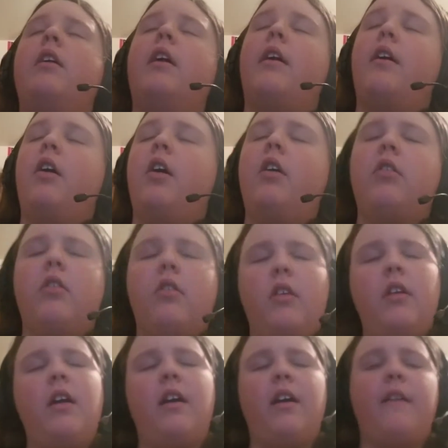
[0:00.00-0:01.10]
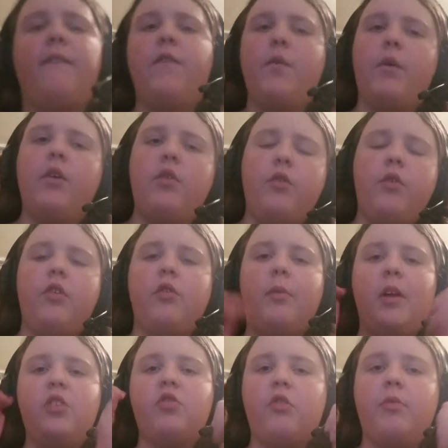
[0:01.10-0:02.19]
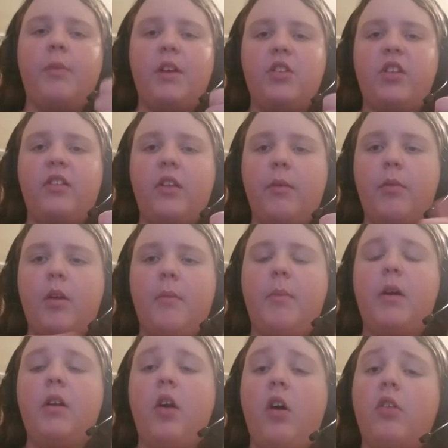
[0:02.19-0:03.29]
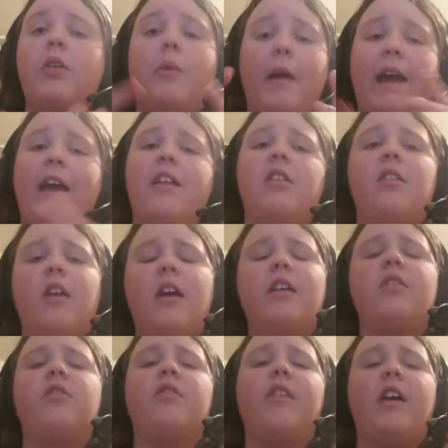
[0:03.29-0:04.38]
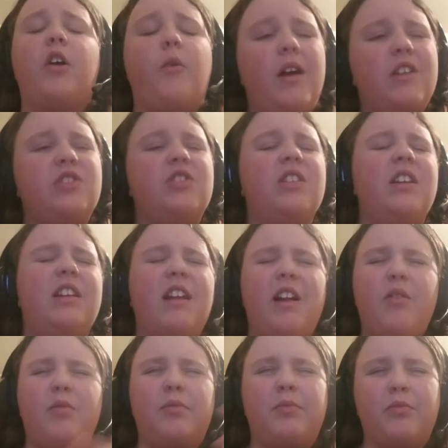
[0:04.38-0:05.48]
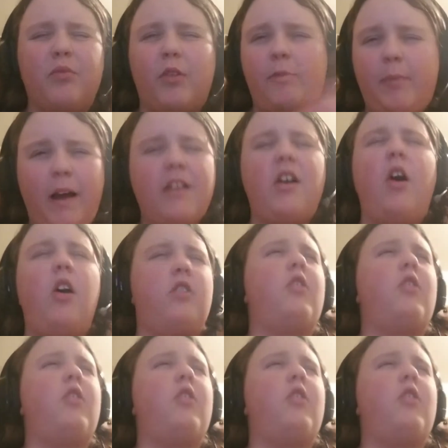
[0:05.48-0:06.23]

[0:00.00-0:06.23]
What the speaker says: yeah, also yeah, if you are new here, make sure you smash that thumbs up button. Also, answer that question and I'll respond to all